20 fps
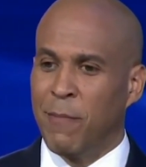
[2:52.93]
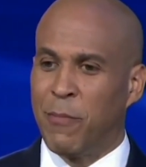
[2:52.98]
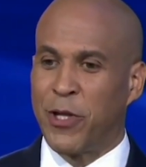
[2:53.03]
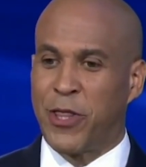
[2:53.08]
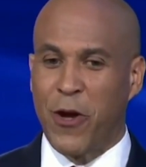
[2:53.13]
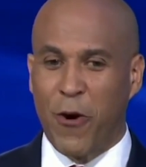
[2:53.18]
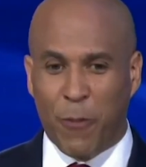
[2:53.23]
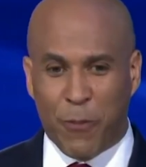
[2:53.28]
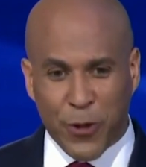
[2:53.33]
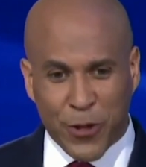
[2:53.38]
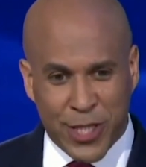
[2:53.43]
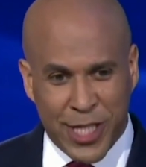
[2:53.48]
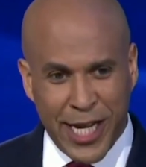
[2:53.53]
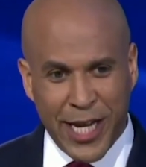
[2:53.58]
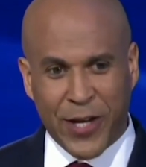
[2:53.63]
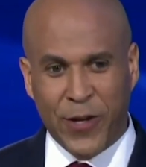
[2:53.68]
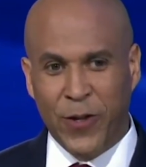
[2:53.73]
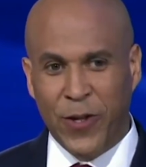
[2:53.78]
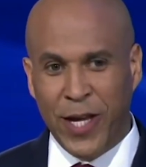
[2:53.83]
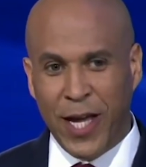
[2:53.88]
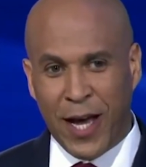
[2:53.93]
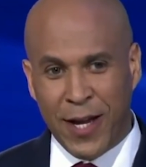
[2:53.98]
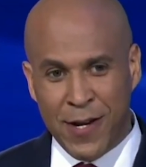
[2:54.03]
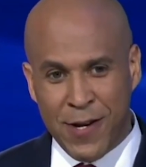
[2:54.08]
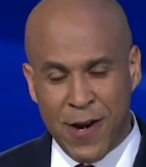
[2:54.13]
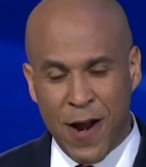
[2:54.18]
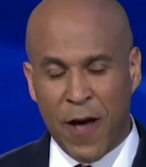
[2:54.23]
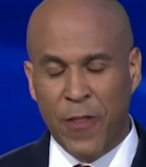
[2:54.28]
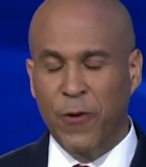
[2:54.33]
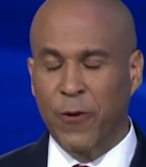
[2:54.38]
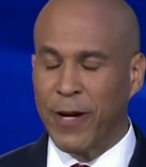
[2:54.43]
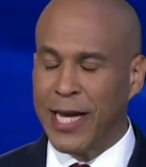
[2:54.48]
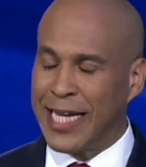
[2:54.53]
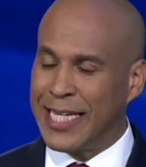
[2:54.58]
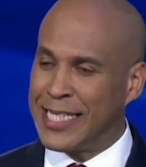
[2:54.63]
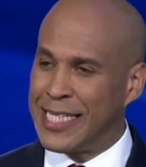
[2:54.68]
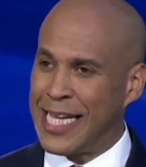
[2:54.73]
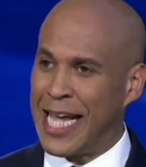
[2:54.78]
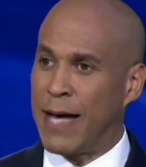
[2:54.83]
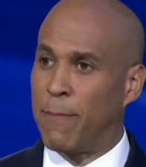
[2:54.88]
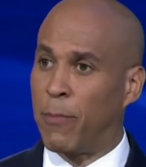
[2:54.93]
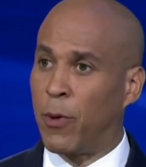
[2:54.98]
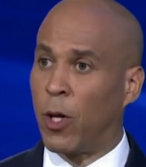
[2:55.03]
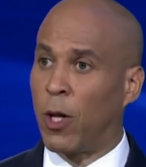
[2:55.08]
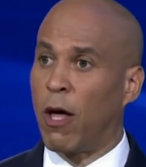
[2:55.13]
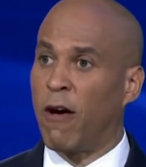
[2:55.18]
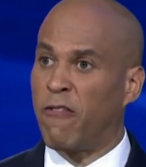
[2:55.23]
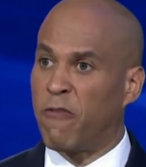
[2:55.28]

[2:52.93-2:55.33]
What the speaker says: but they're particularly another example